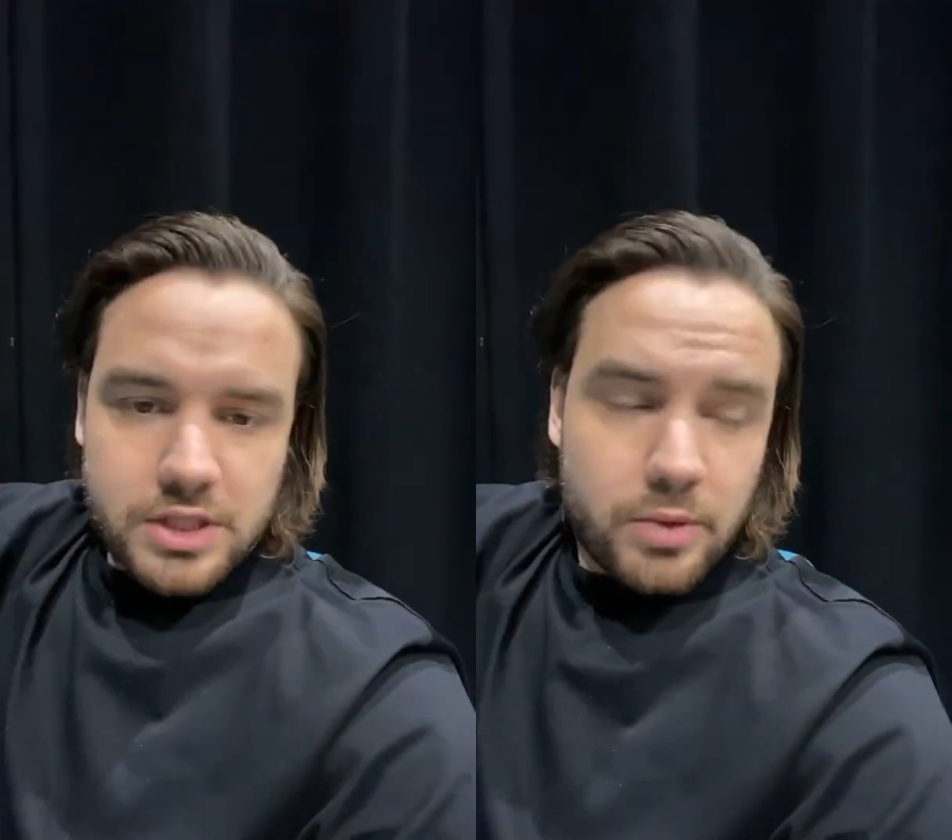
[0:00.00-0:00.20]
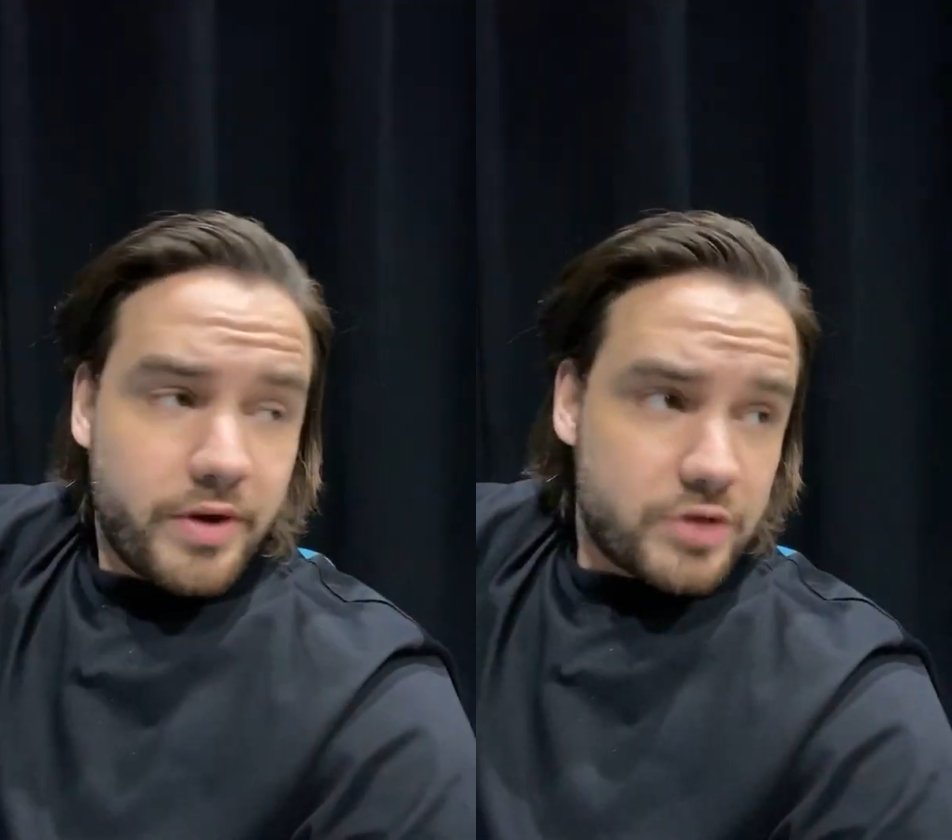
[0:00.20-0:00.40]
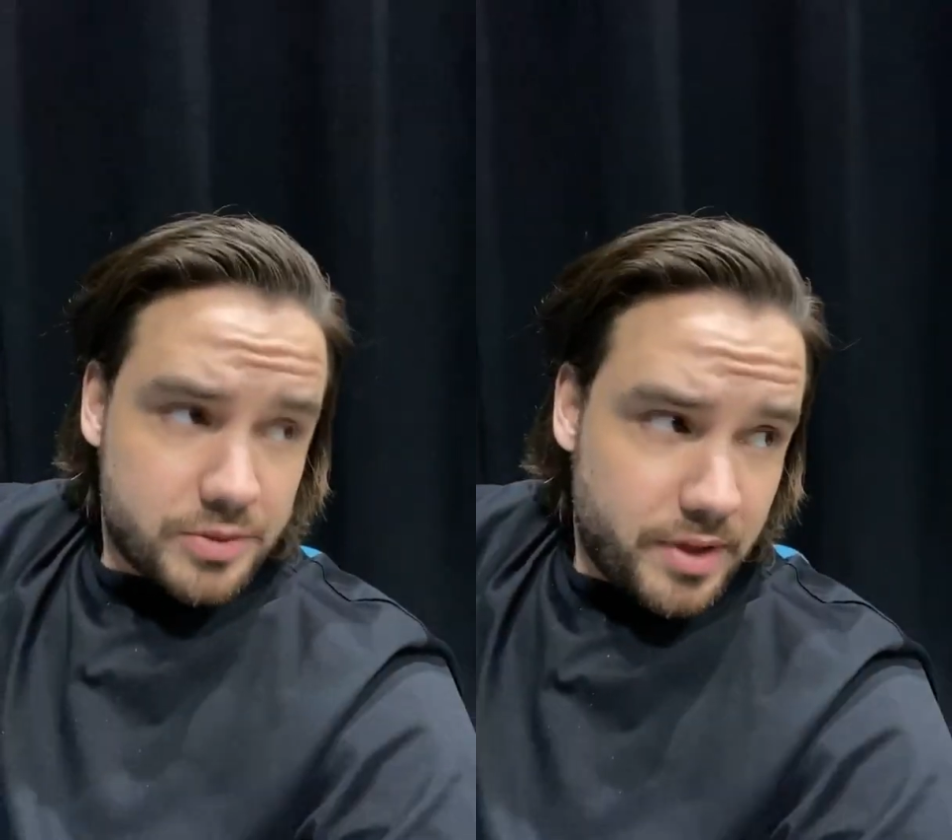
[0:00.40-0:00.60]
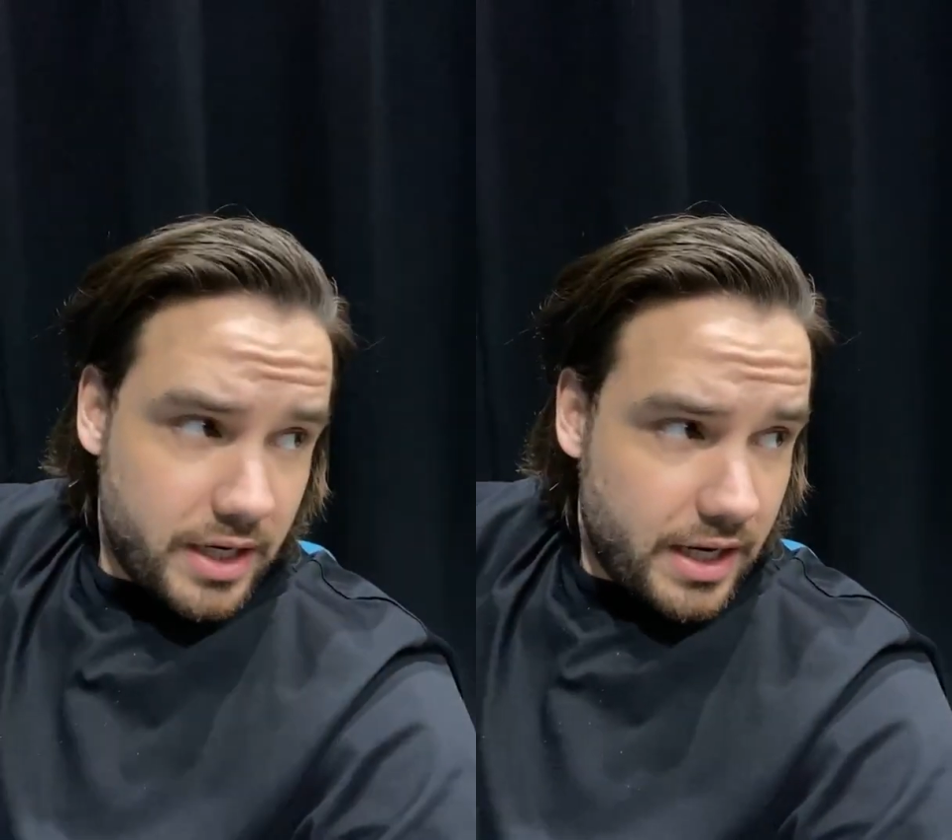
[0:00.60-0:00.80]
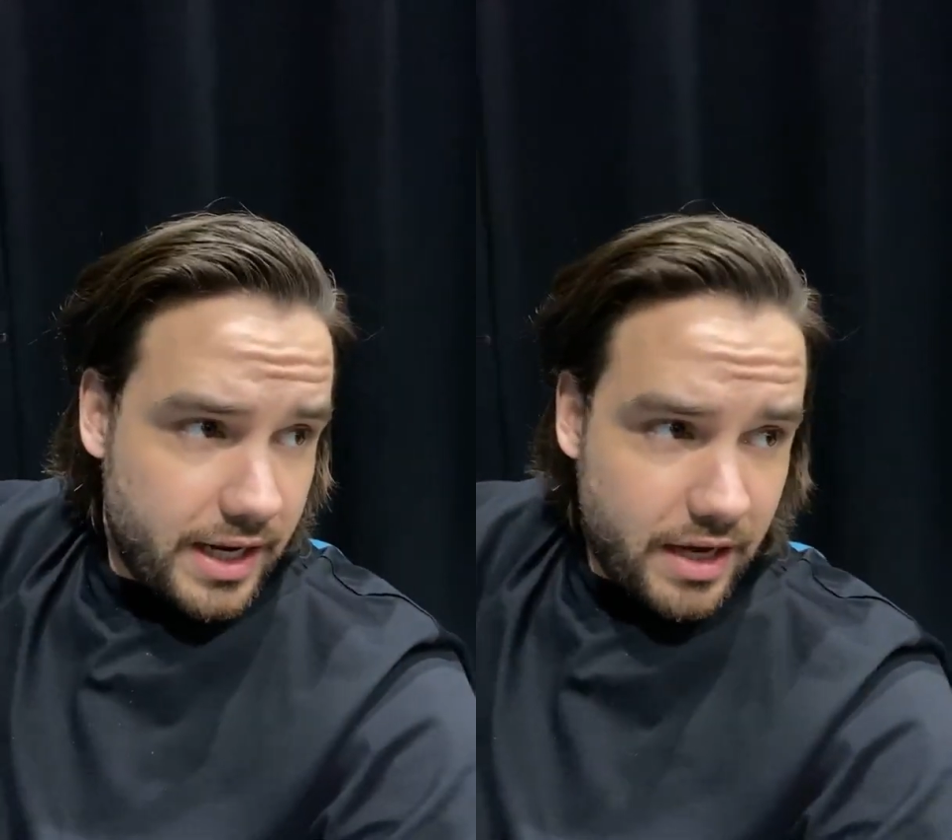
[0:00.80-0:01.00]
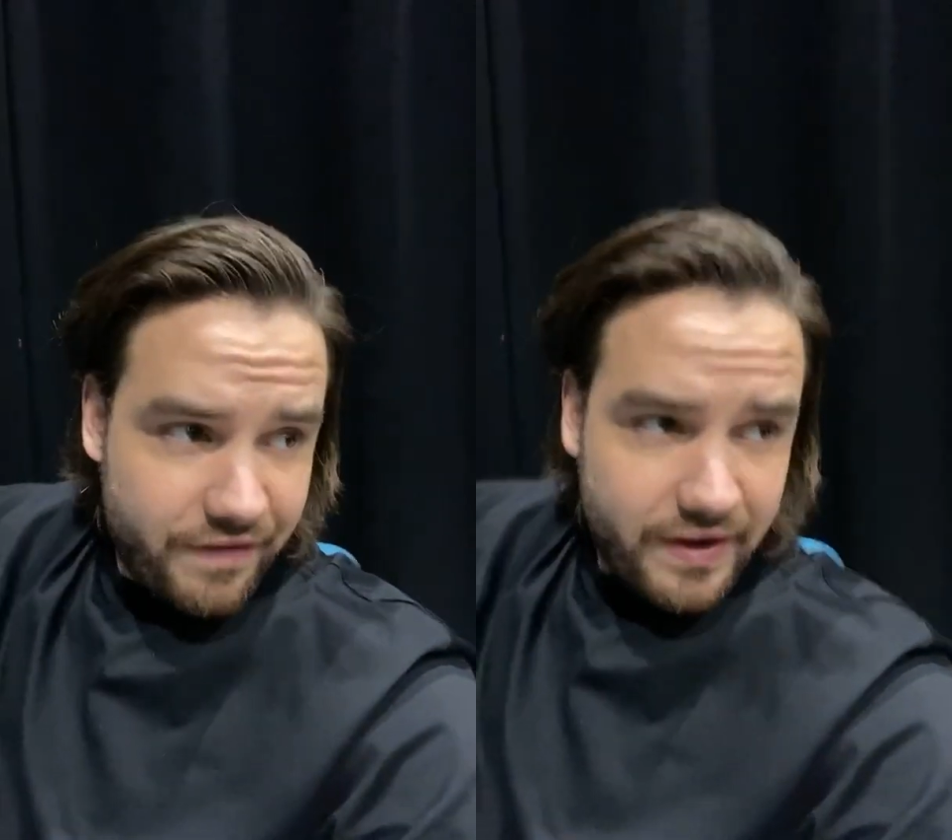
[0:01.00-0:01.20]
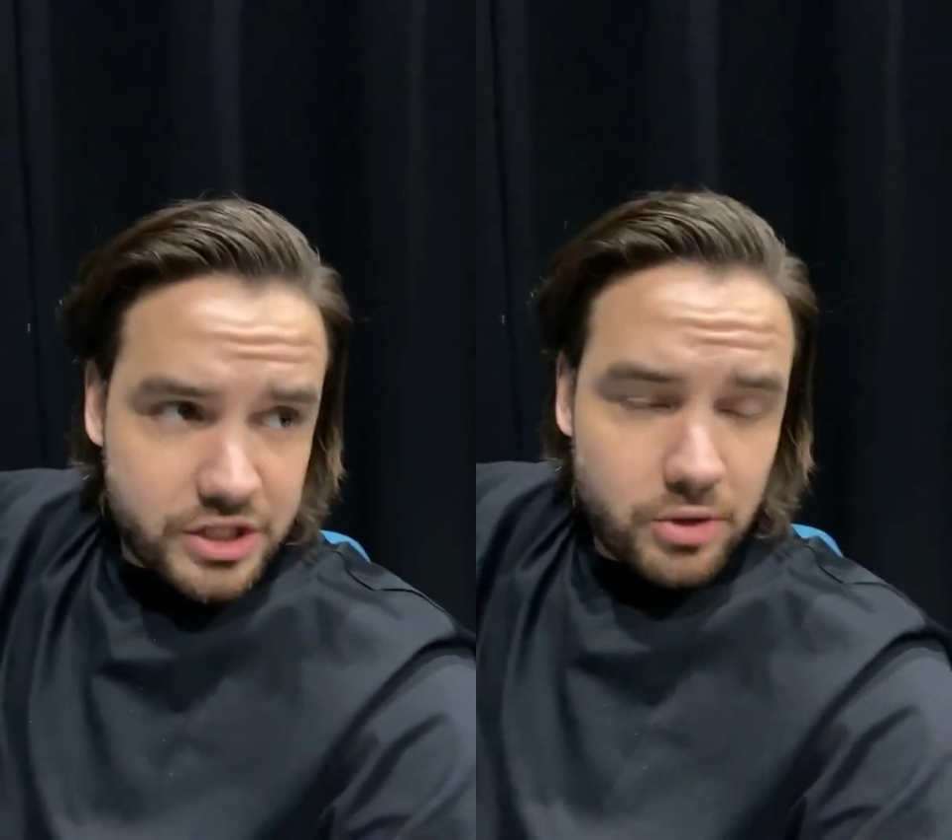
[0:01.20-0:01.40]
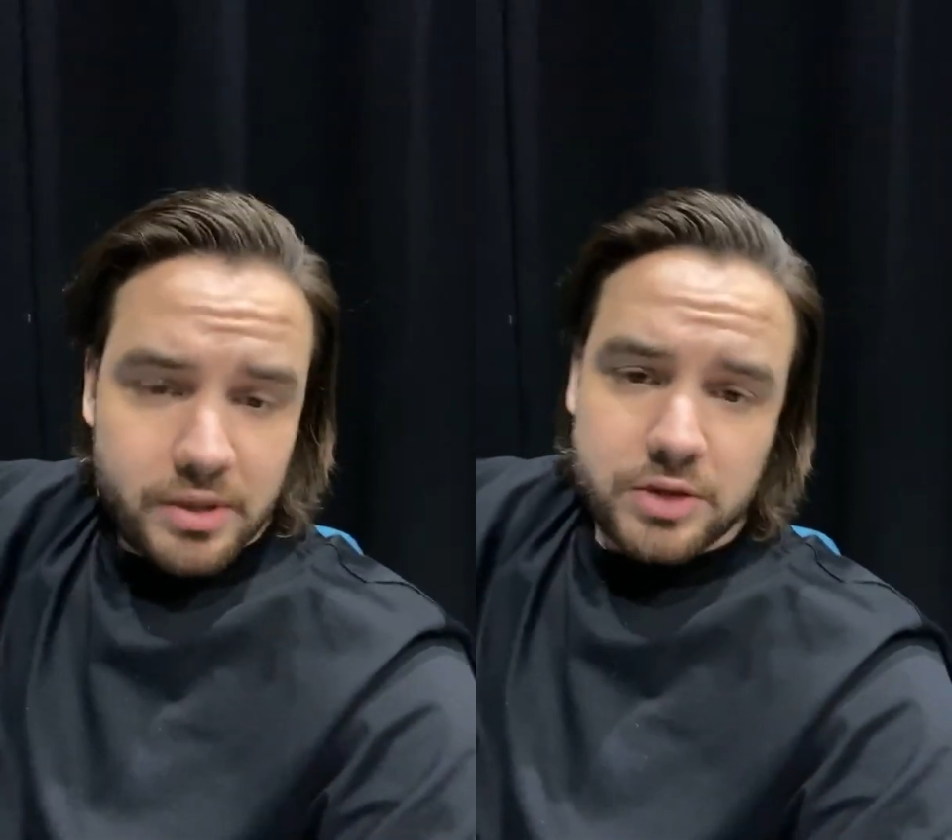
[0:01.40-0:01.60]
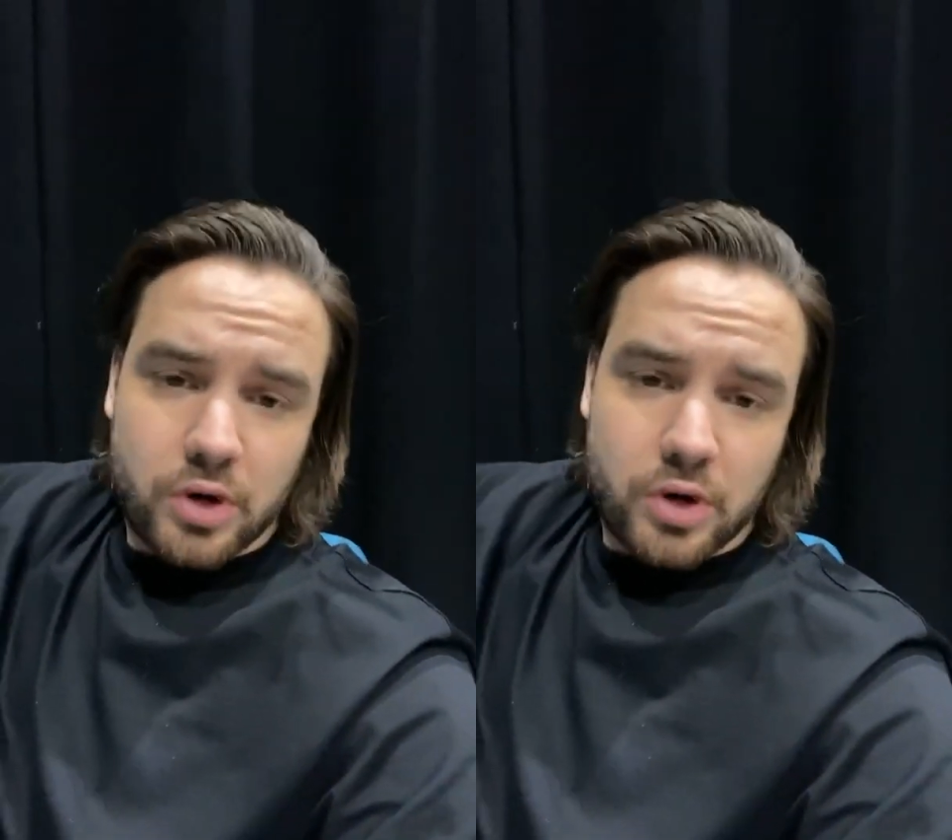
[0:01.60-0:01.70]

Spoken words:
we've just been in here finishing up these